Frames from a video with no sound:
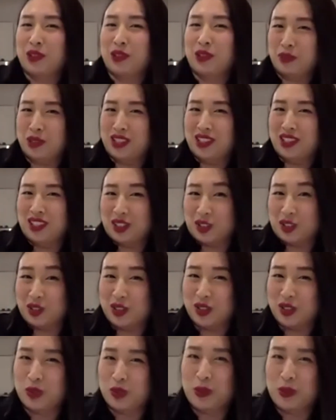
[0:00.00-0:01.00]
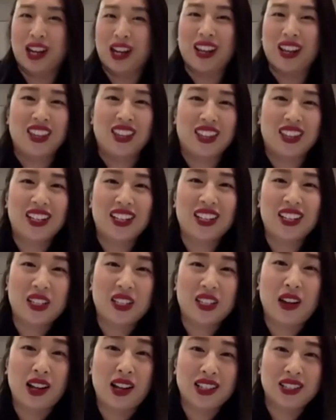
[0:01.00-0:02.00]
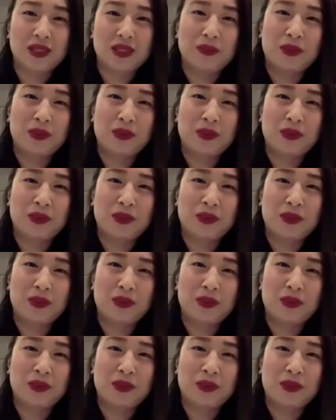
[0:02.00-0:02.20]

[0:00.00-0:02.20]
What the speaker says: on pizza is gross, but I think that it's awesome.